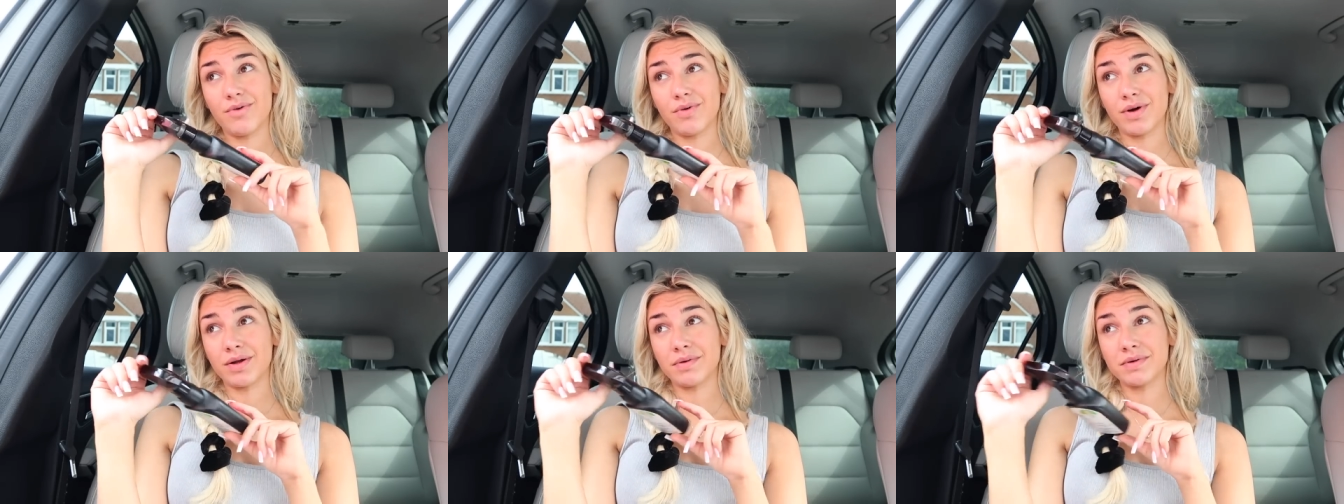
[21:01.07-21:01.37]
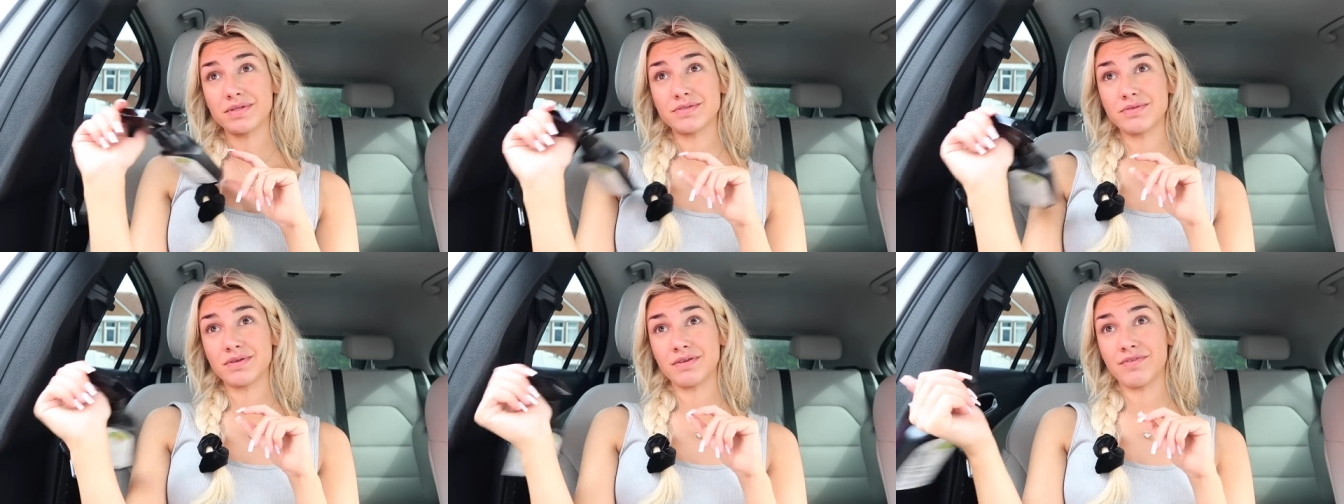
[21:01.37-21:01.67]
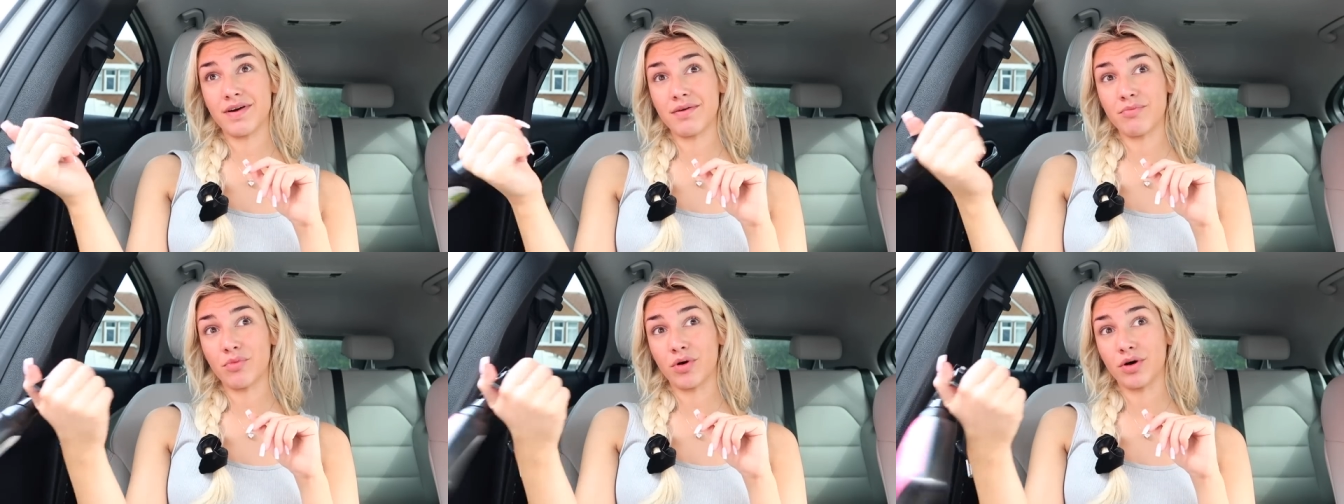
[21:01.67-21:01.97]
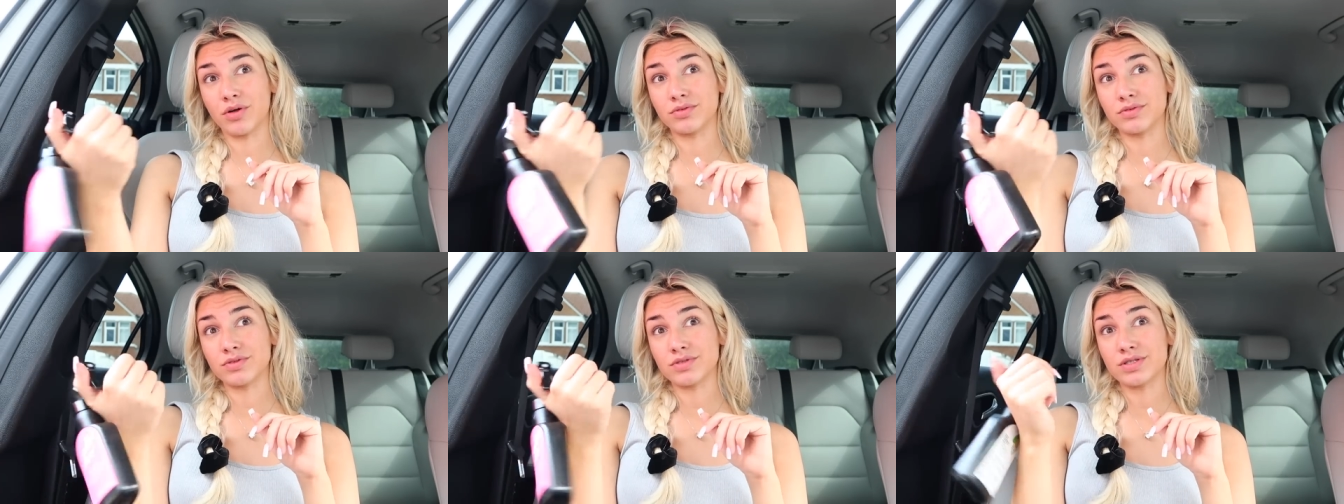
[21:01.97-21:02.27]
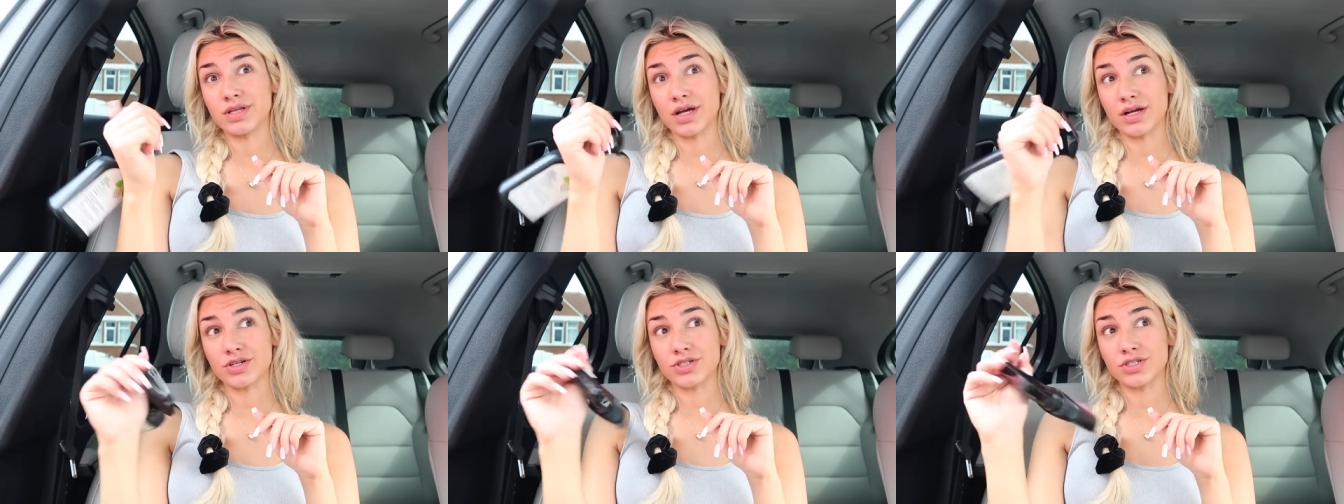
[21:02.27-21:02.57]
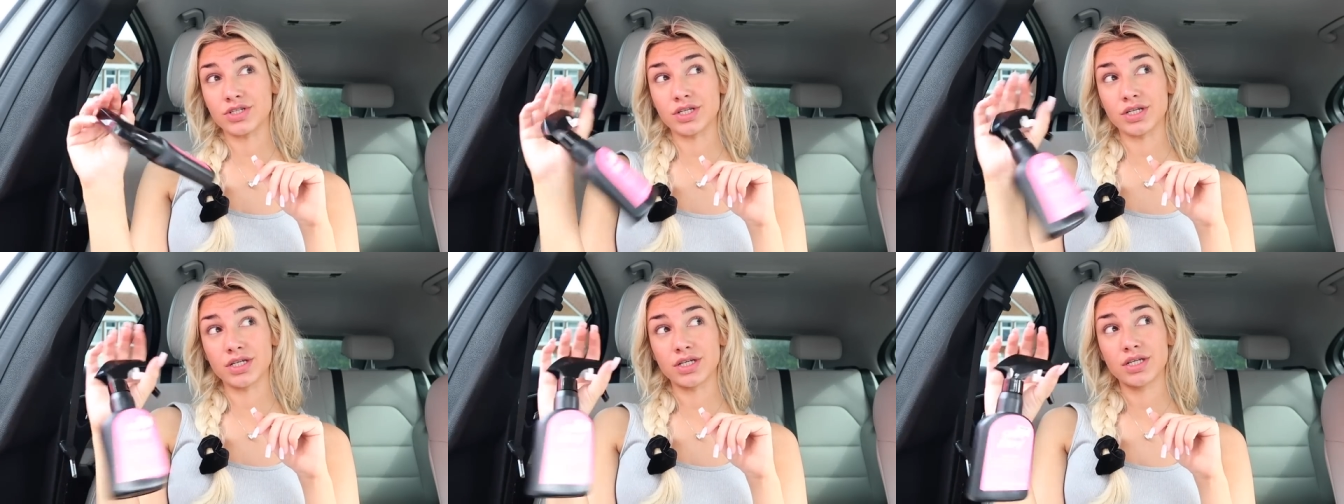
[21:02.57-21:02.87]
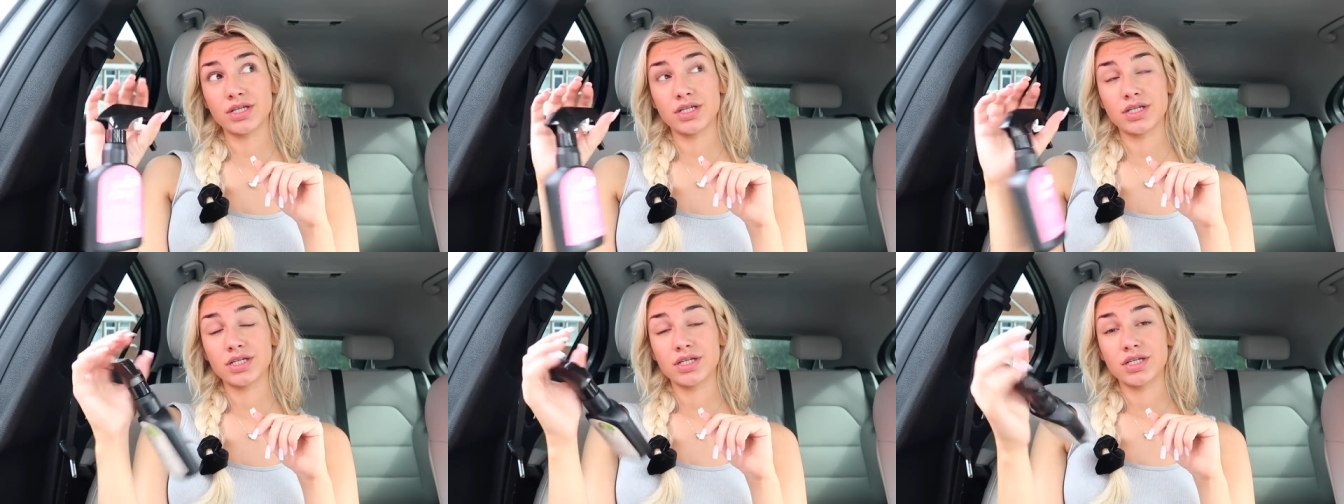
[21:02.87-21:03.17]
when I went to an event once
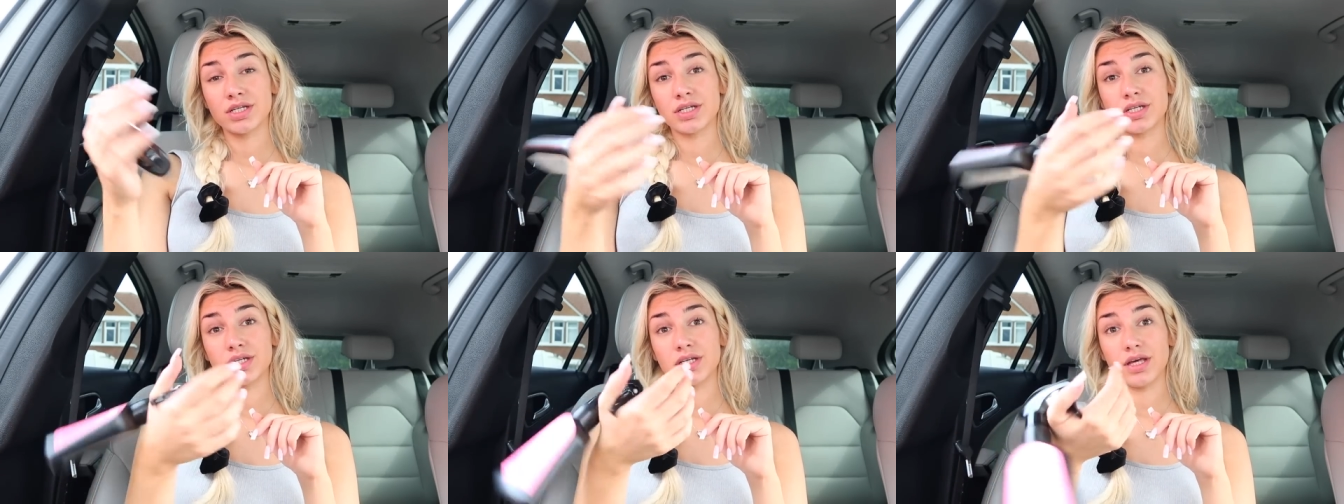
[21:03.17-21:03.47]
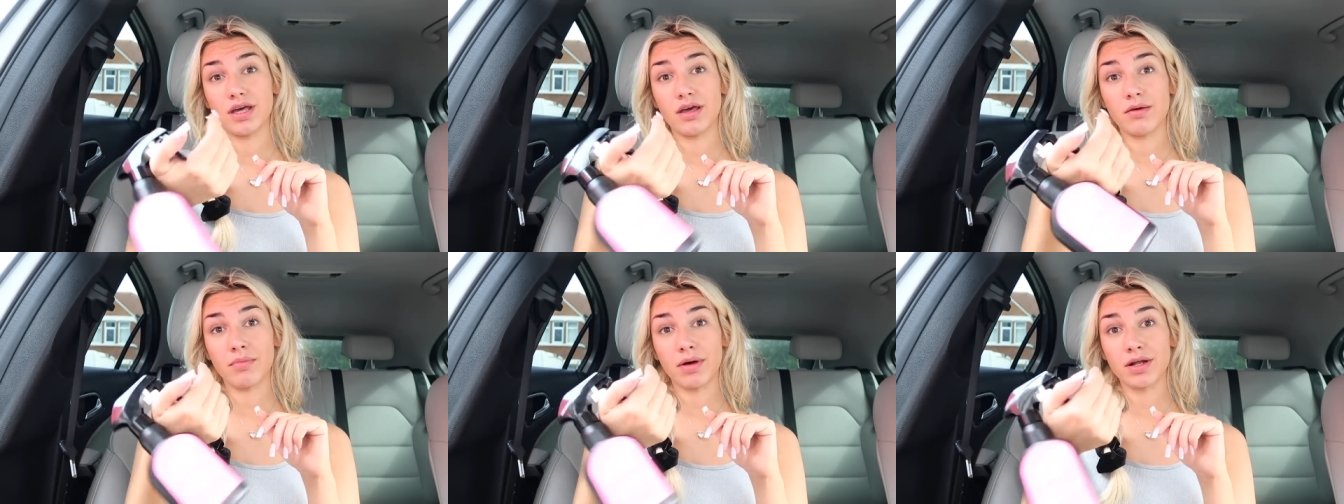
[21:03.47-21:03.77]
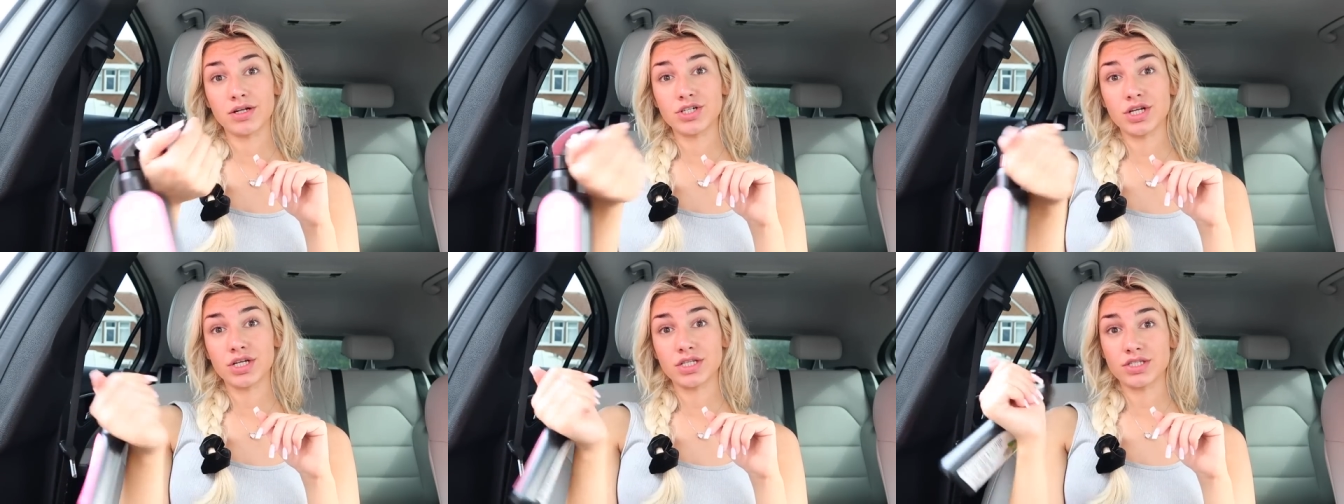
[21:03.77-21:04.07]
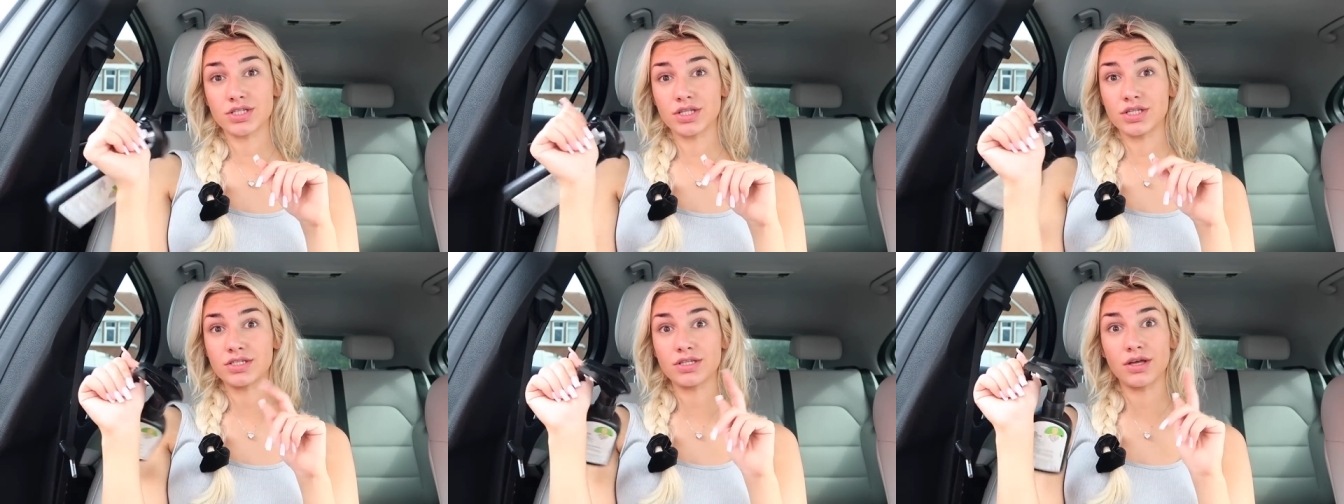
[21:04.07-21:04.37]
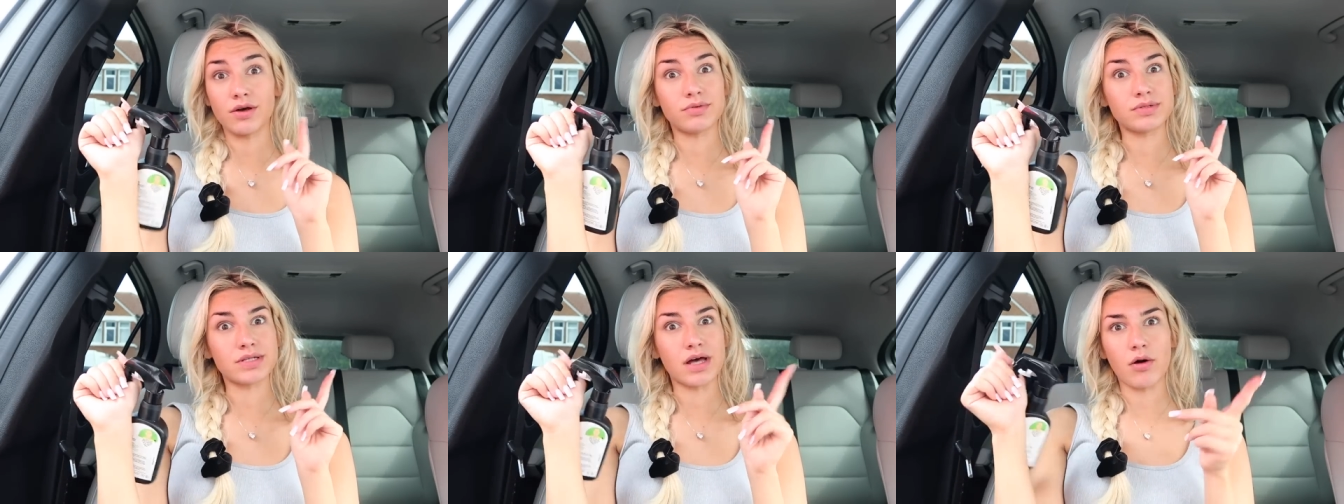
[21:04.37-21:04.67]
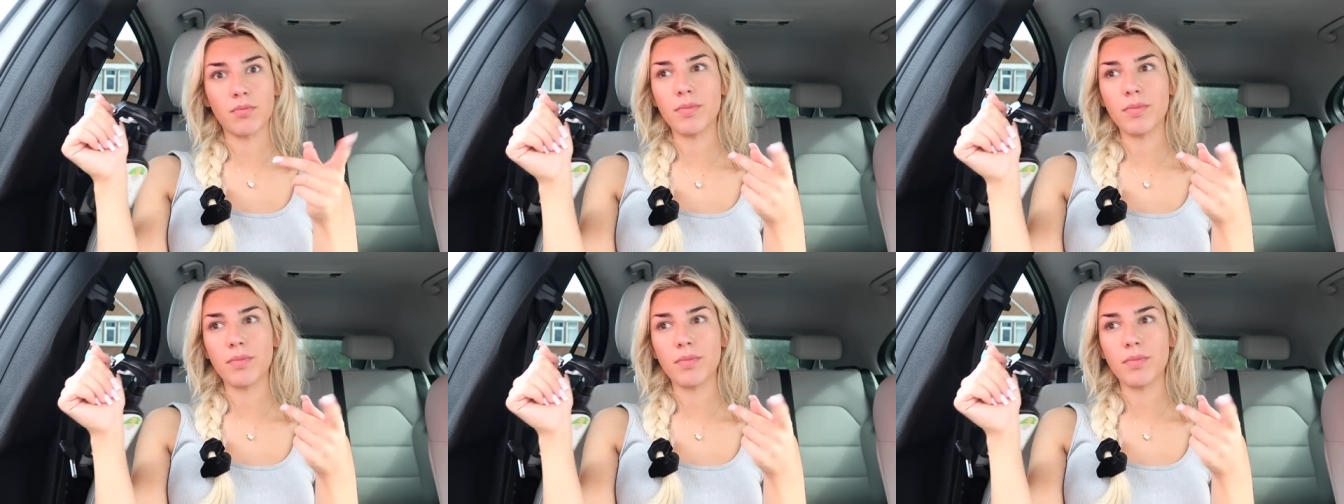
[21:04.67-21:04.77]
actually in Manchester. This girl was like,